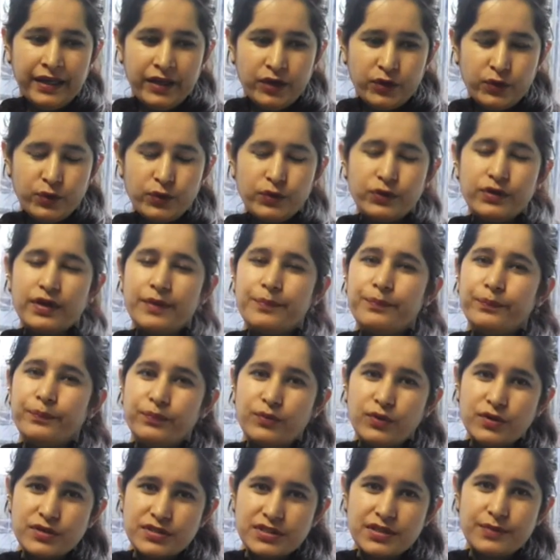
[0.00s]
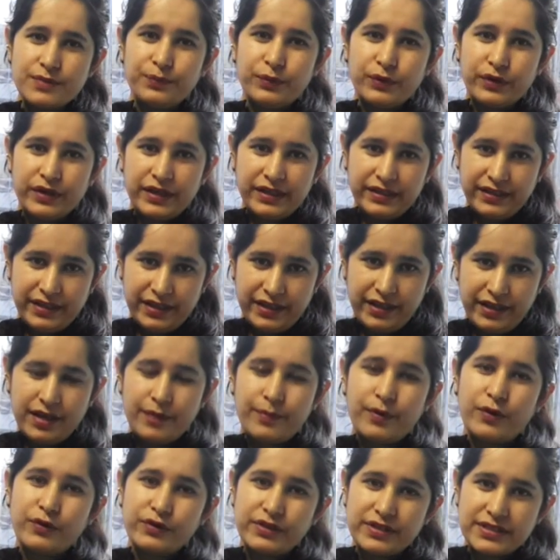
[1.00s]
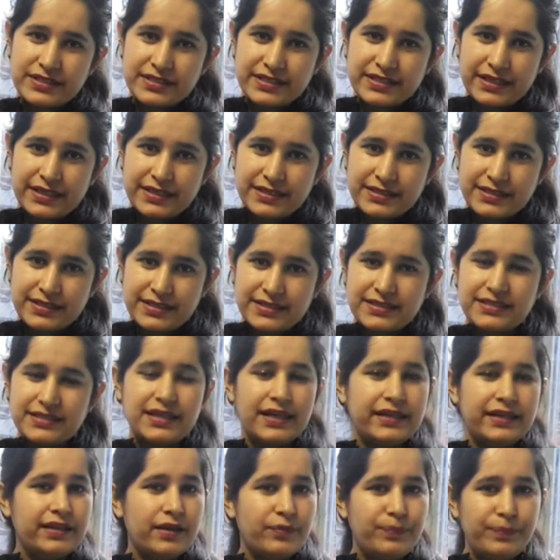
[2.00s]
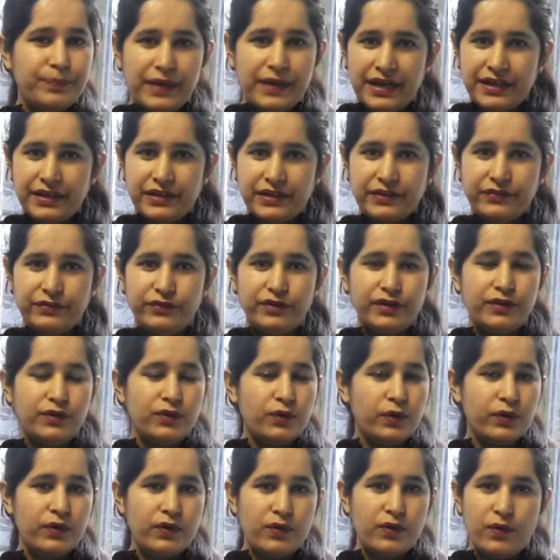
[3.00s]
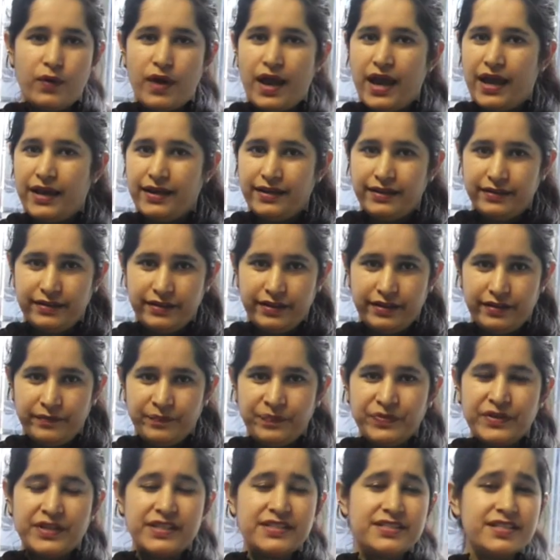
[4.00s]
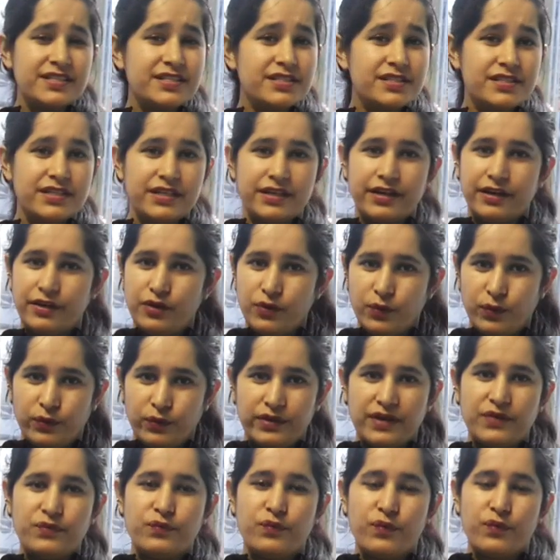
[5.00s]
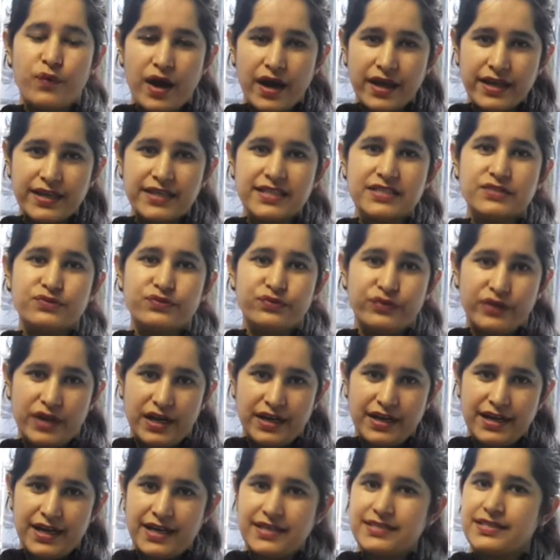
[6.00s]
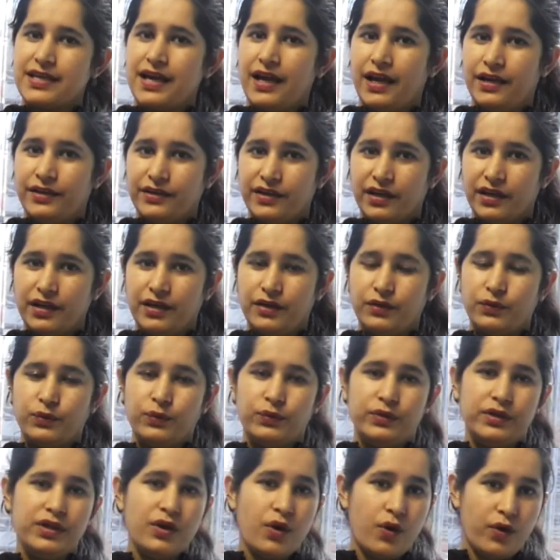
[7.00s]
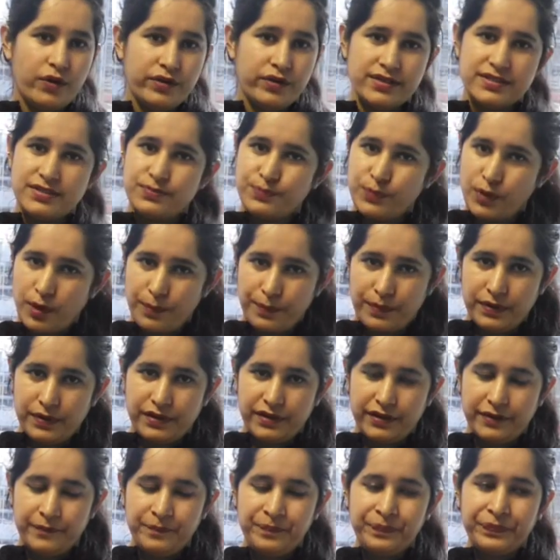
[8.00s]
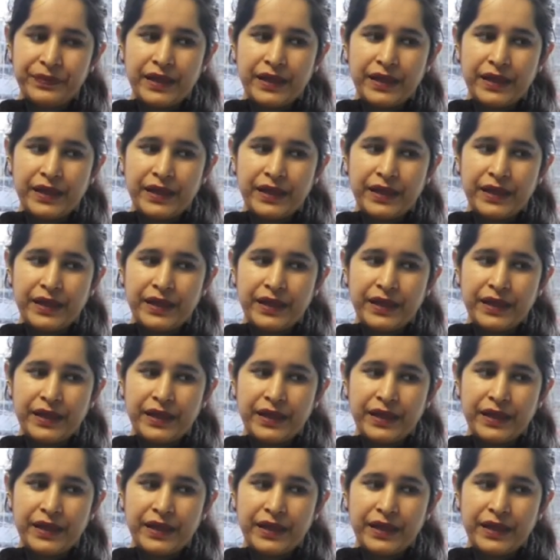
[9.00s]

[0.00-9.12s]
You know, the most important thing about this case is that the plaintiff did not know anything. He just didn't know that why his friend has entered into the owner's property.